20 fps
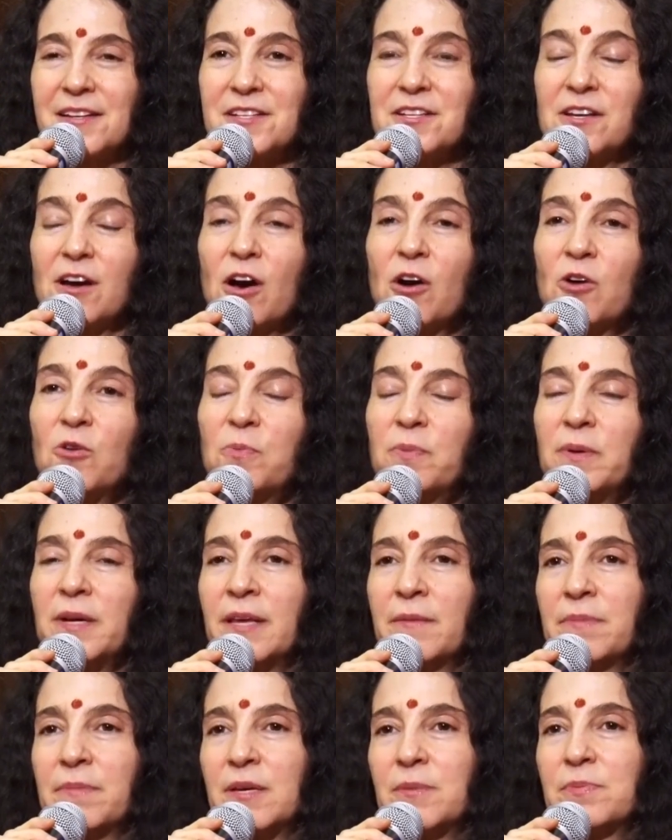to
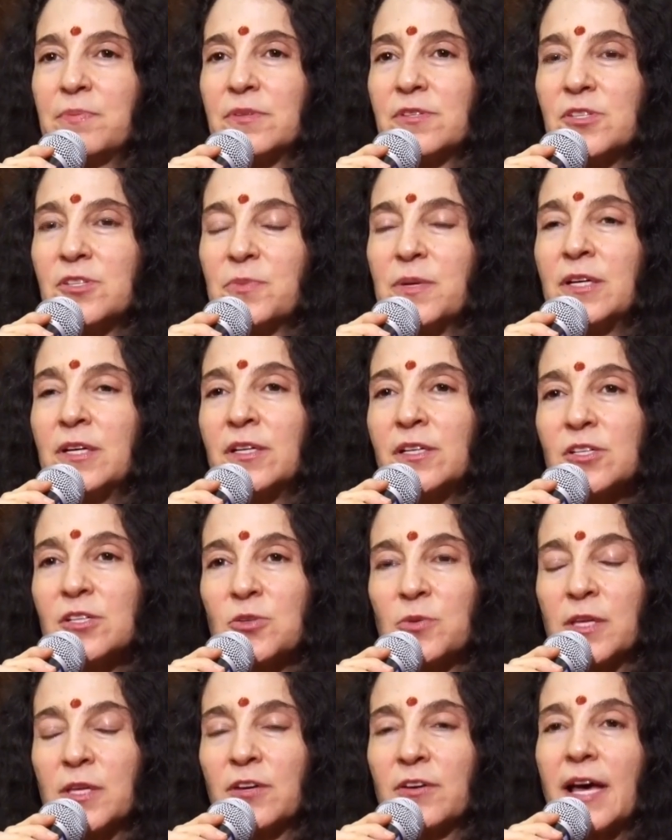opening people
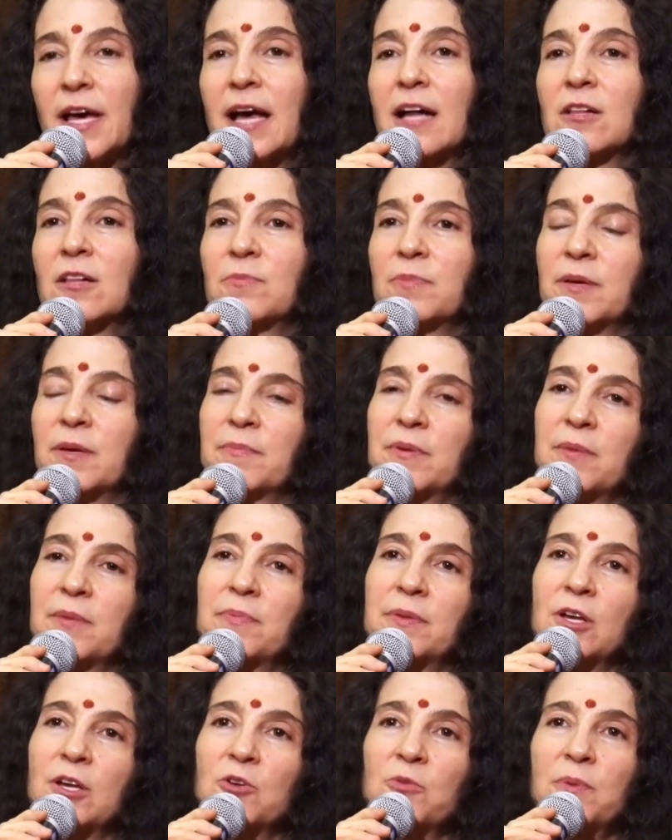spiritually or to helping
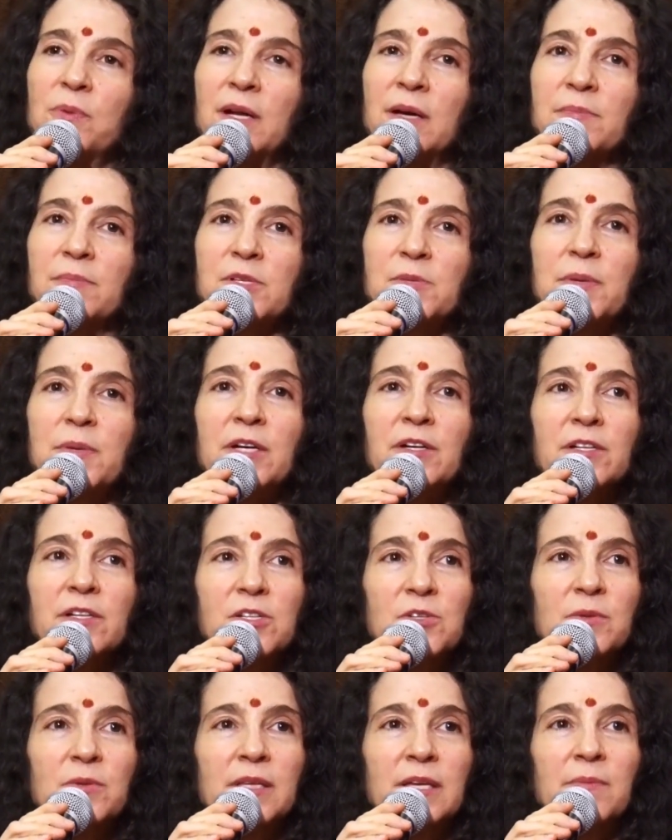people open up
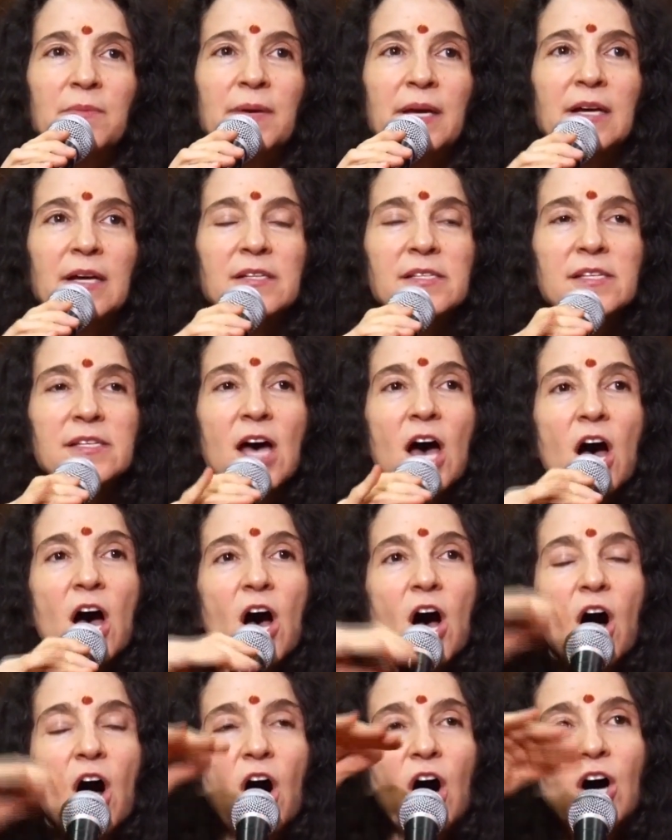spiritually, because
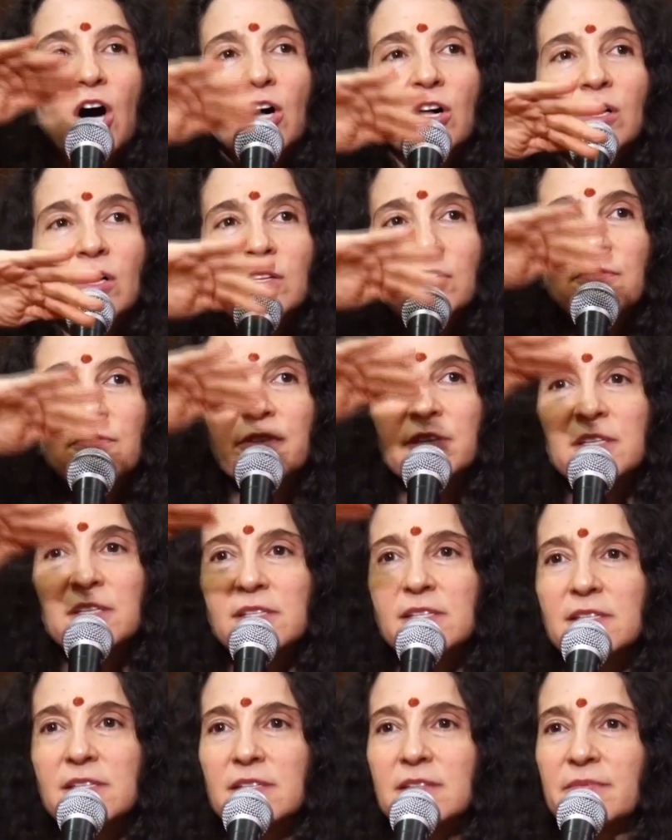all of this
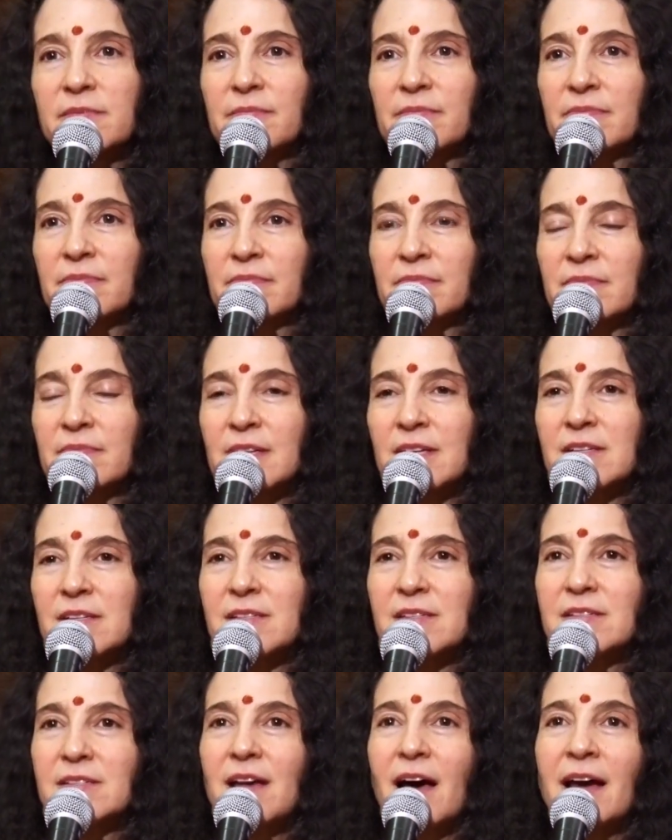
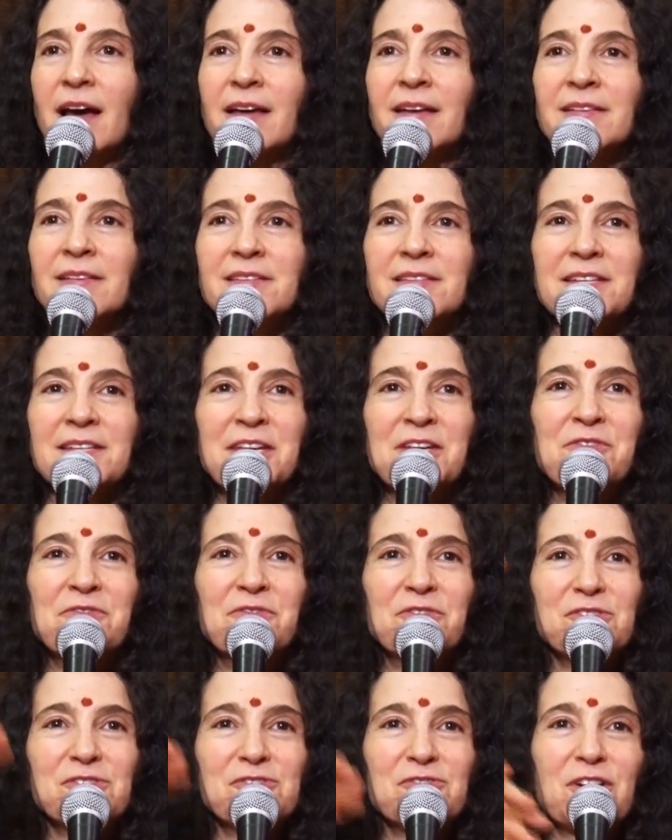science and
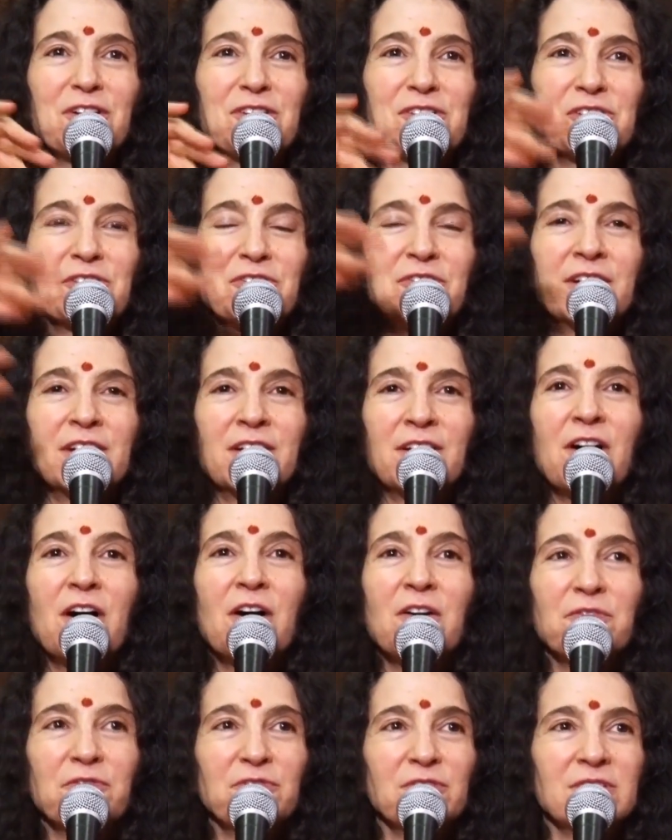infrastructure and
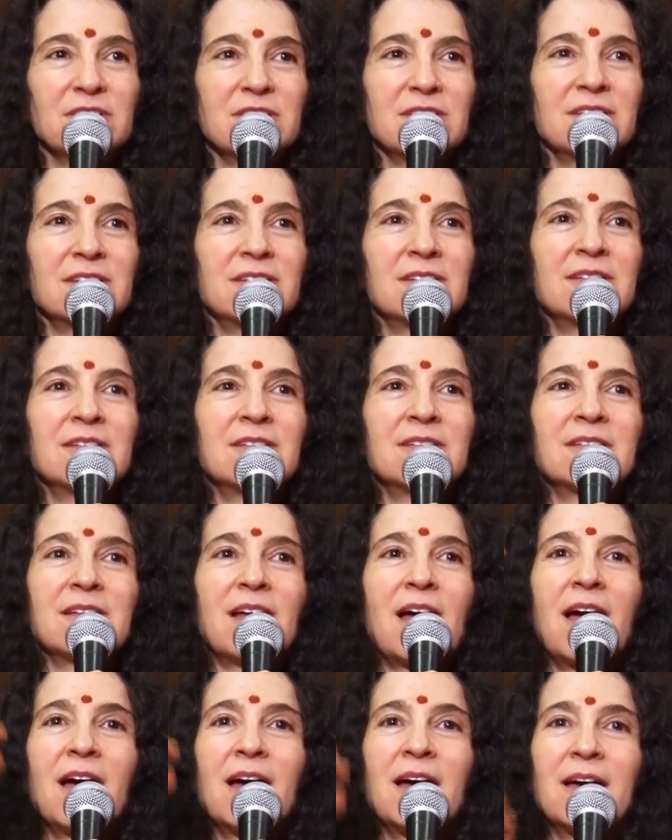conferences
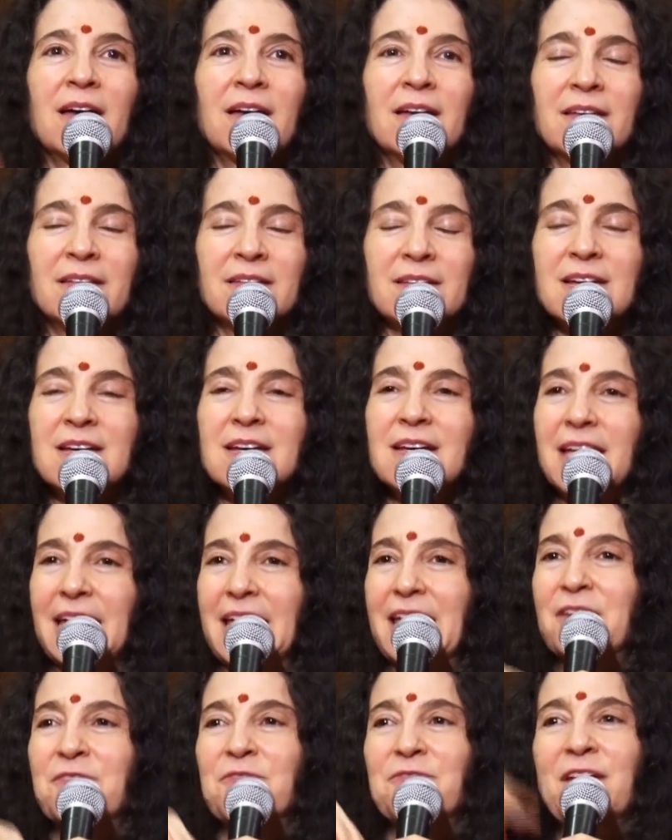and
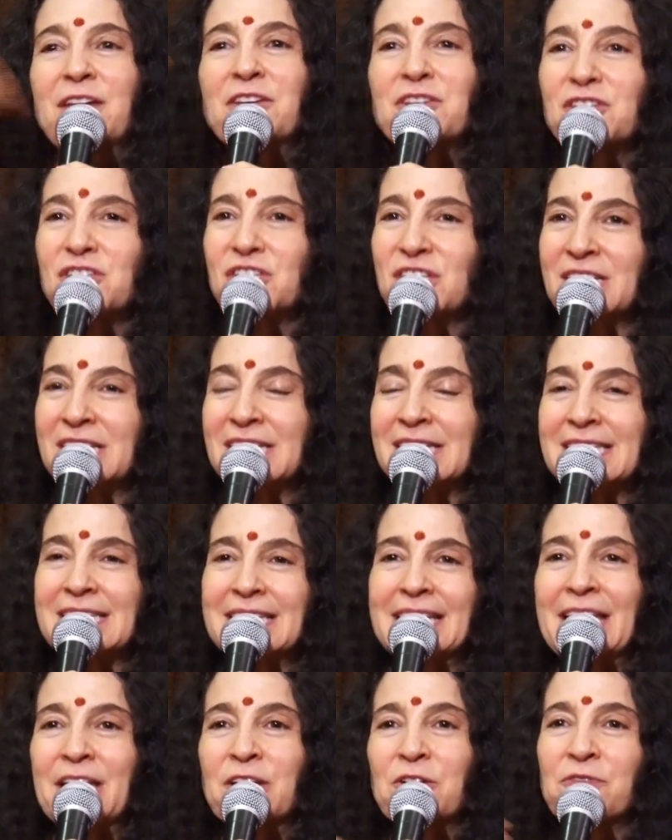inventions
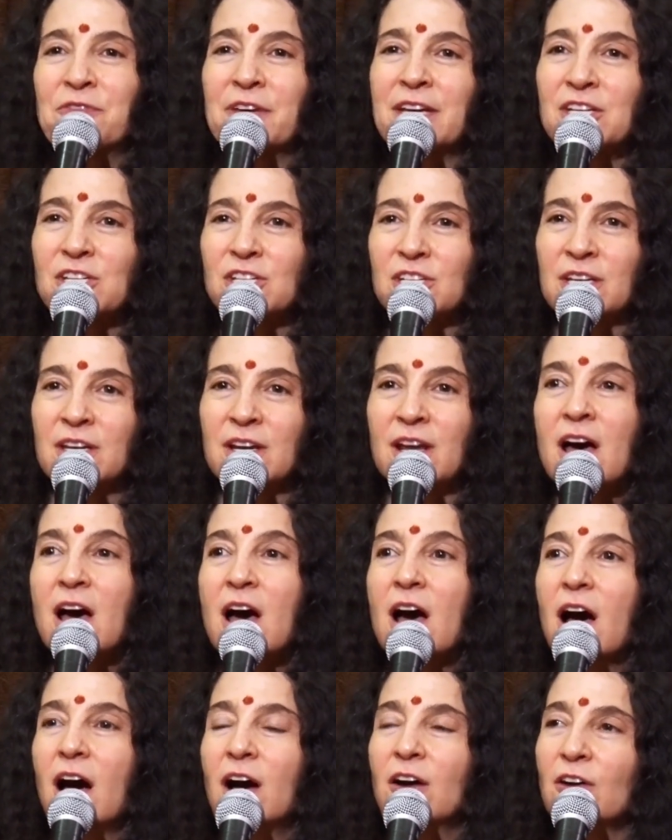and innovation
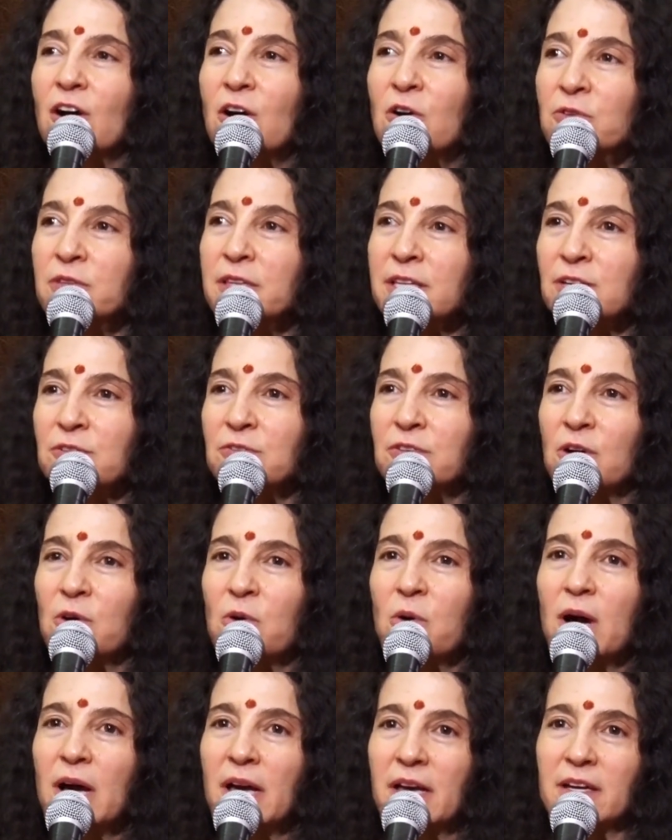are only
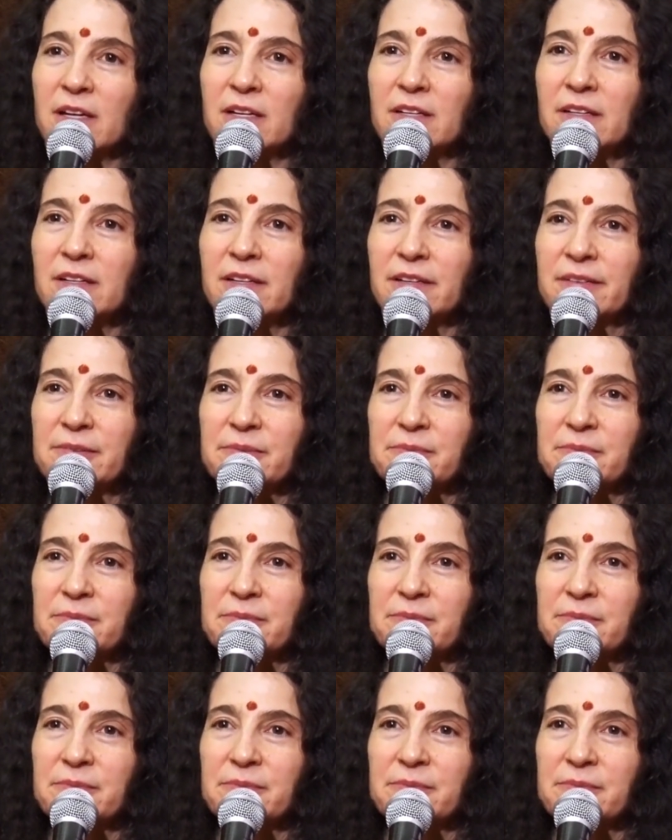required